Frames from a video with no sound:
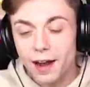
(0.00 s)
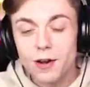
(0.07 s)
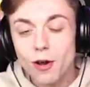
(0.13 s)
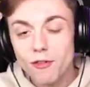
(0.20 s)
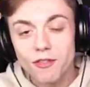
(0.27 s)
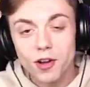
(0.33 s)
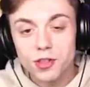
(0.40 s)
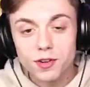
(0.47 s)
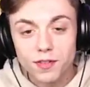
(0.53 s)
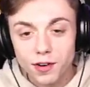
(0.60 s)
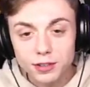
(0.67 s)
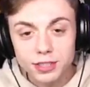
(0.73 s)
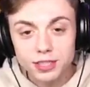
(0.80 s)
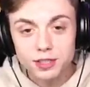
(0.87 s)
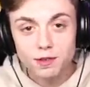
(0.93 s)
I don't know if other
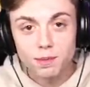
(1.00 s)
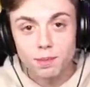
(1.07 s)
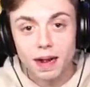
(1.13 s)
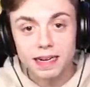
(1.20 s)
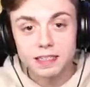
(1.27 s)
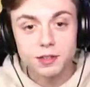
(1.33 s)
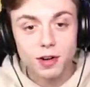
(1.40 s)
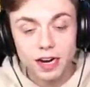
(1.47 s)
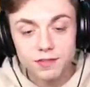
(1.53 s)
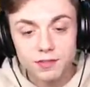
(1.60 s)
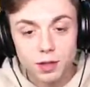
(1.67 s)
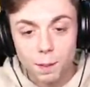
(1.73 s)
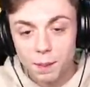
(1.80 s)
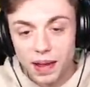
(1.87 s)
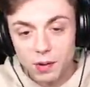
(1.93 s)
versions of Minecraft,
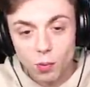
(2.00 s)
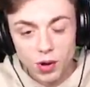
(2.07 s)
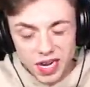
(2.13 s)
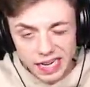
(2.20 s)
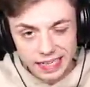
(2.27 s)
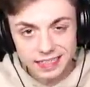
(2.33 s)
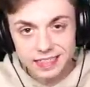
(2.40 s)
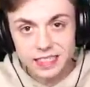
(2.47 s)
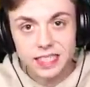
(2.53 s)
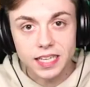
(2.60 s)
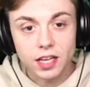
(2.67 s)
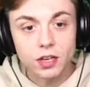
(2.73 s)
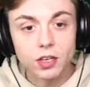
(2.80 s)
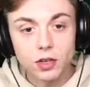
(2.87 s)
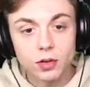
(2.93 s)
the bed wouldn't
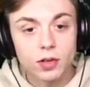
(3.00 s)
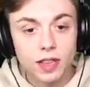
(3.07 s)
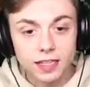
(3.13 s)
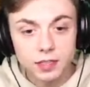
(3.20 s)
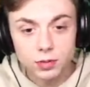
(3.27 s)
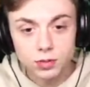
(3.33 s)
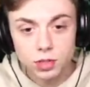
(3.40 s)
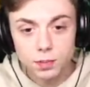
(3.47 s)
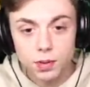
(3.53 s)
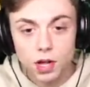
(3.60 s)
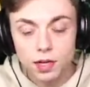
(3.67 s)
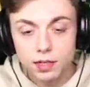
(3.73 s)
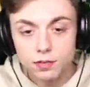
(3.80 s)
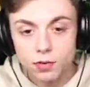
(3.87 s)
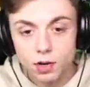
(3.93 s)
insta-kill you unless there was a
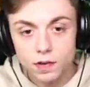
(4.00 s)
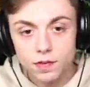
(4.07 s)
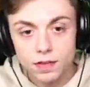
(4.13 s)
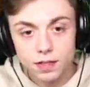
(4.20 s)
block in front of